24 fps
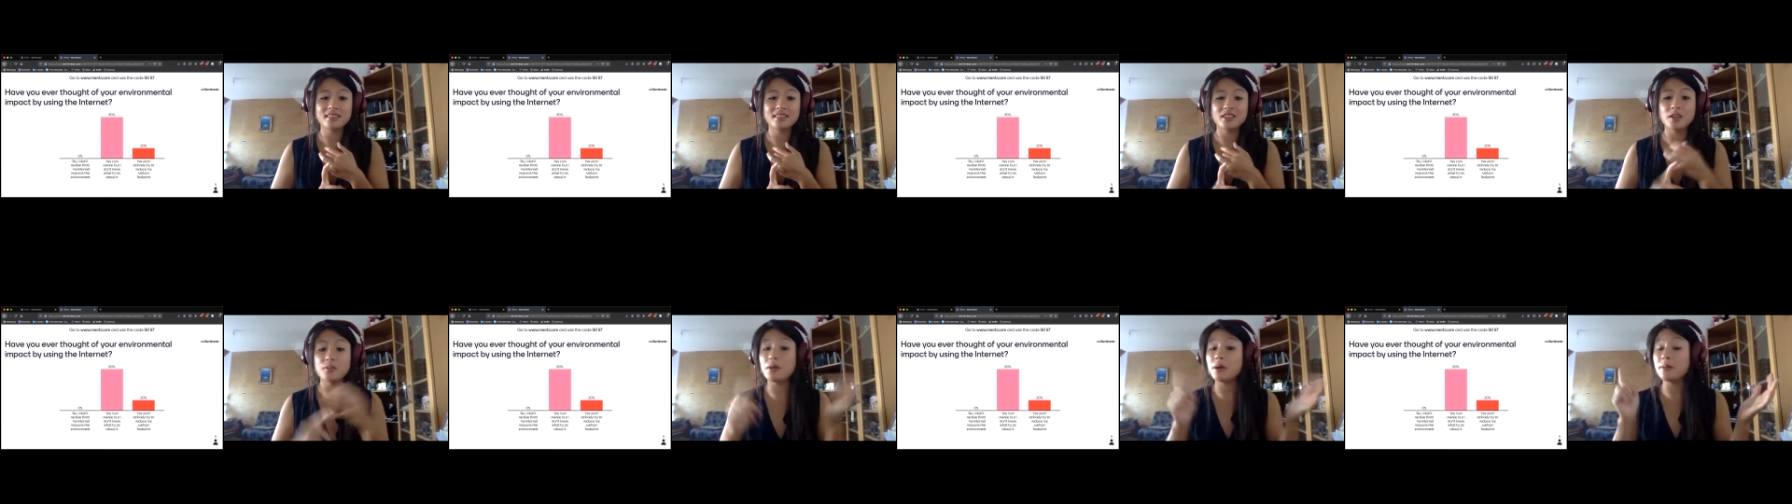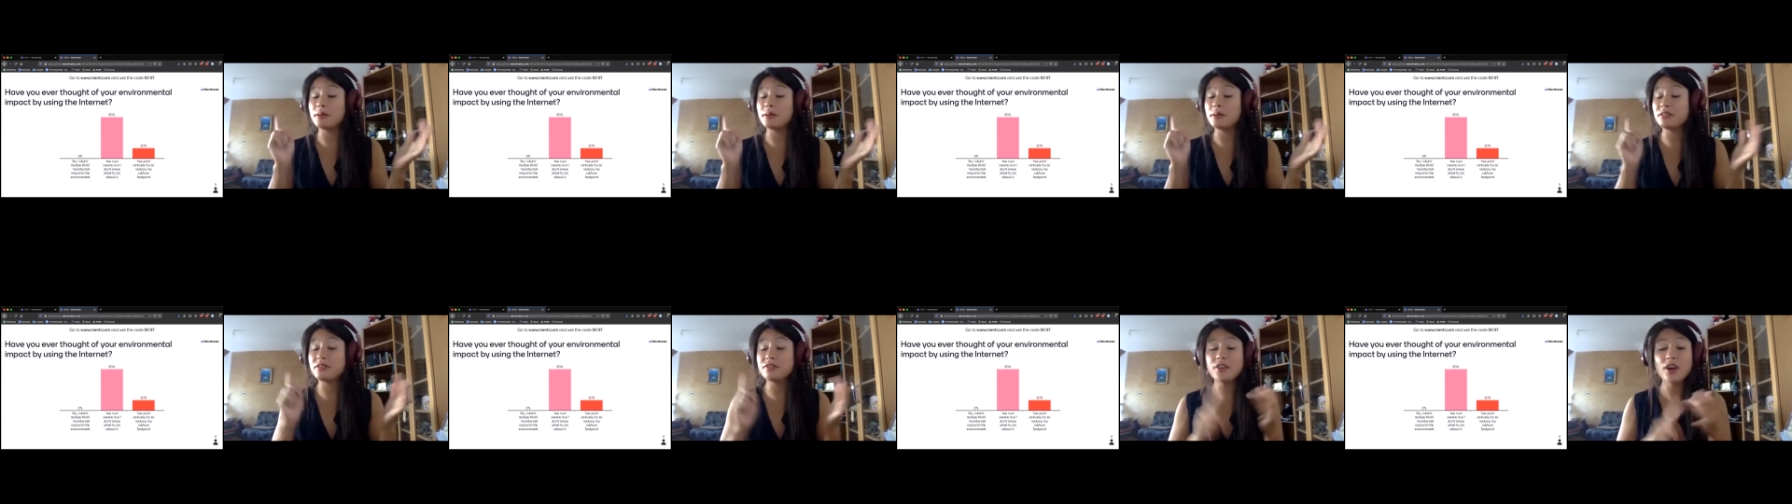the
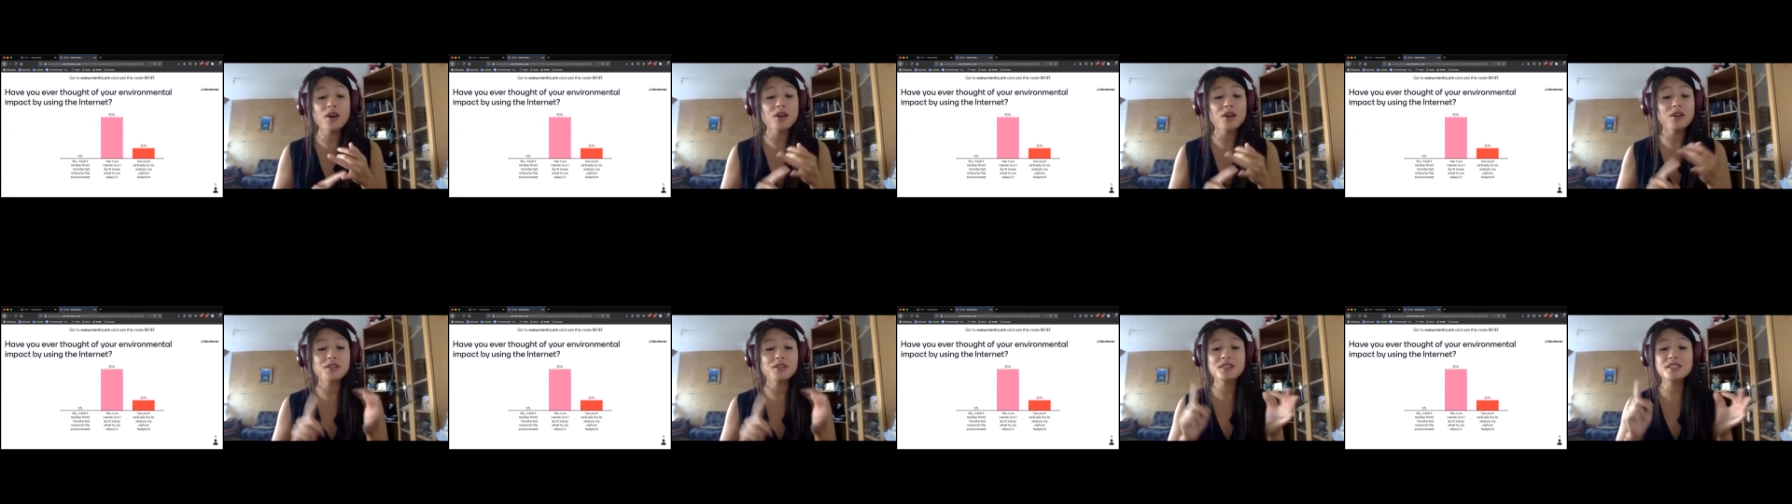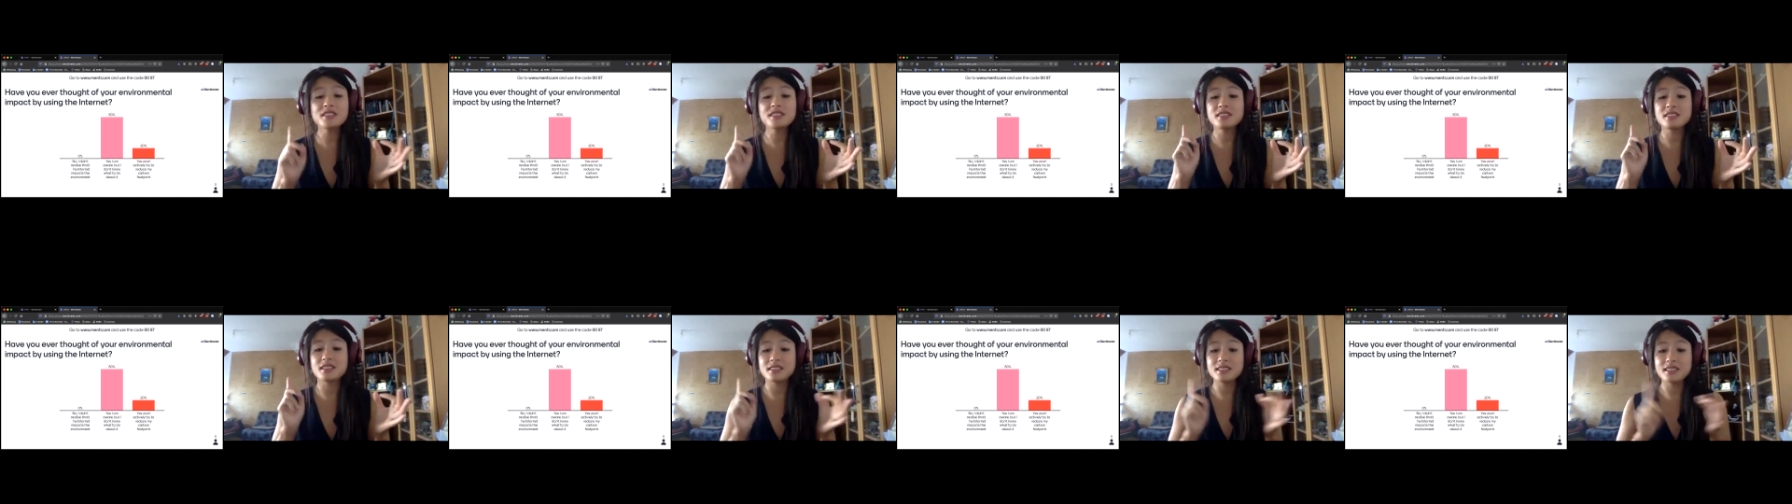mobile
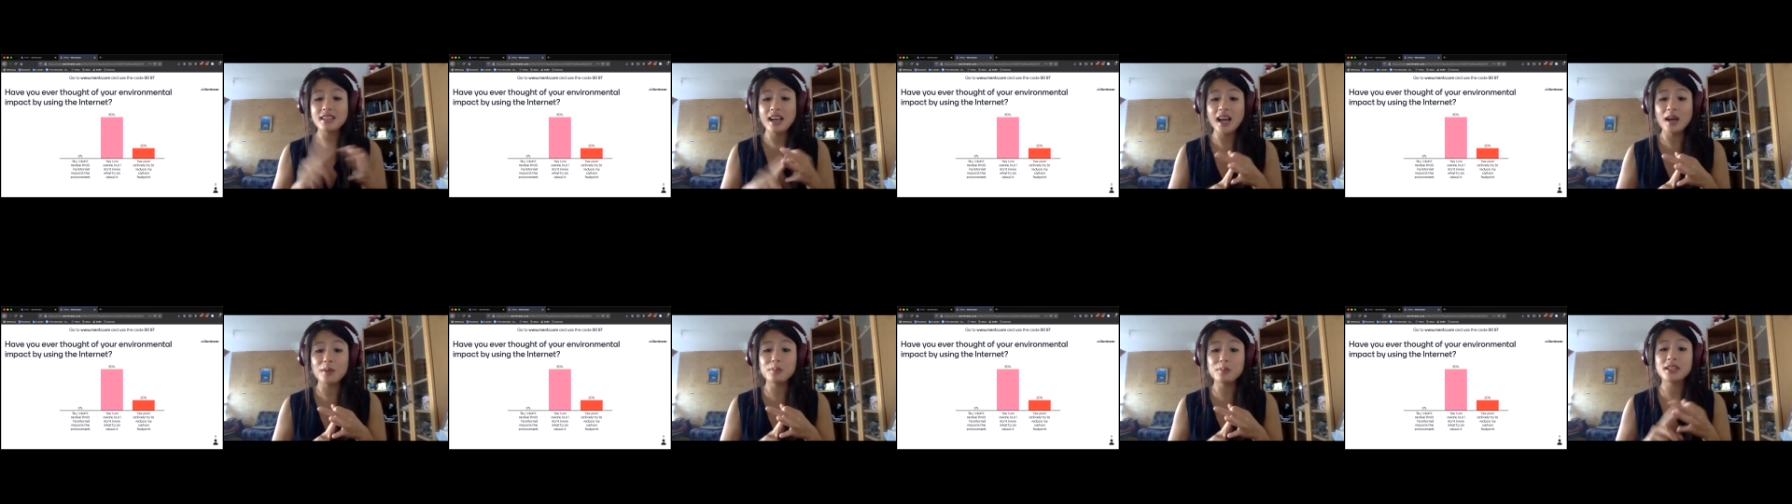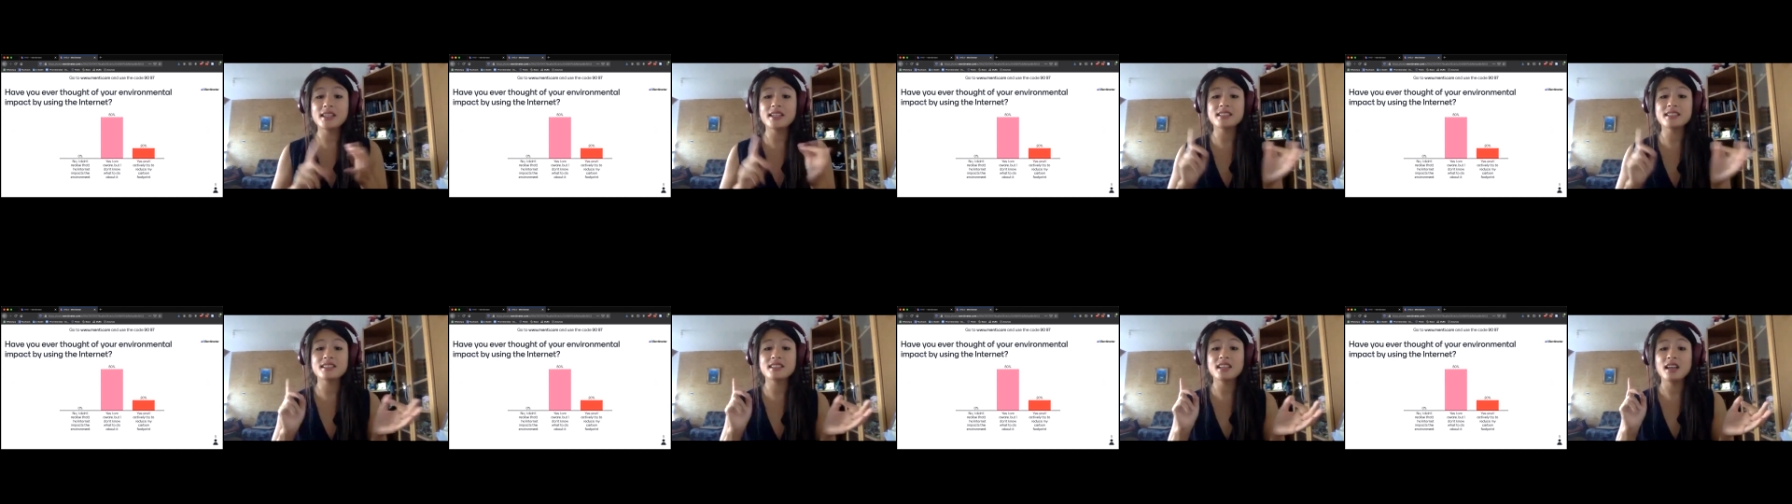phones, the
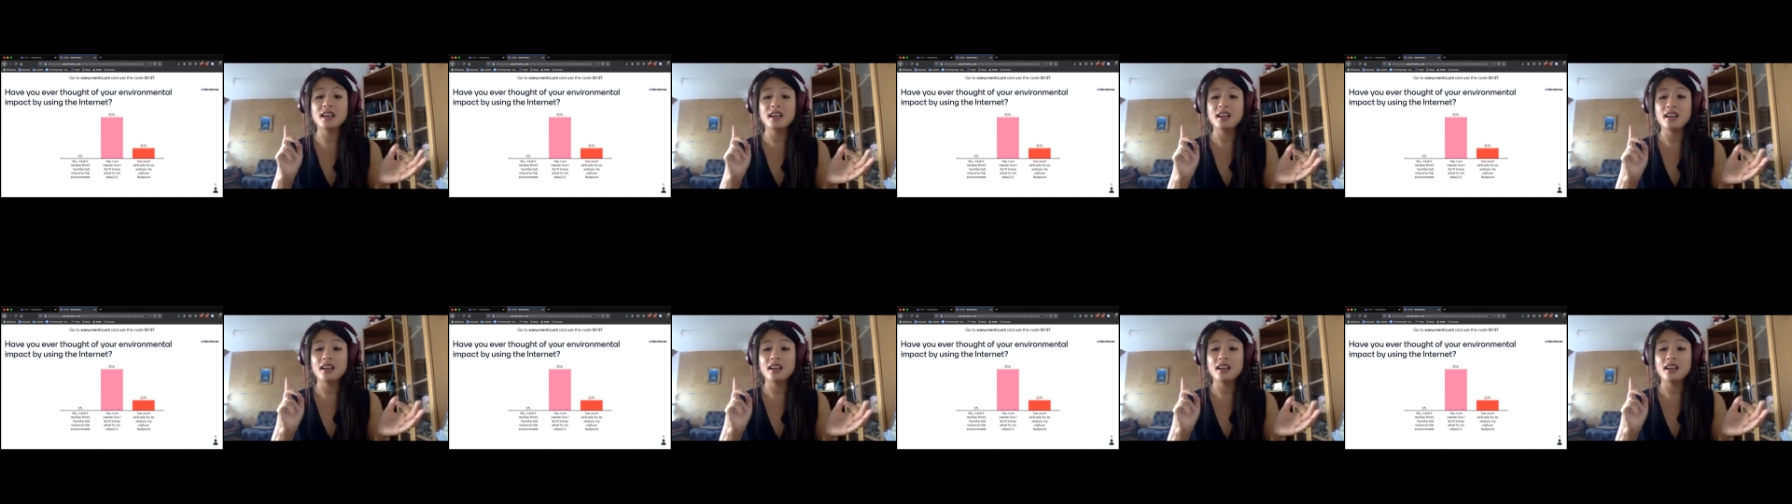tablets,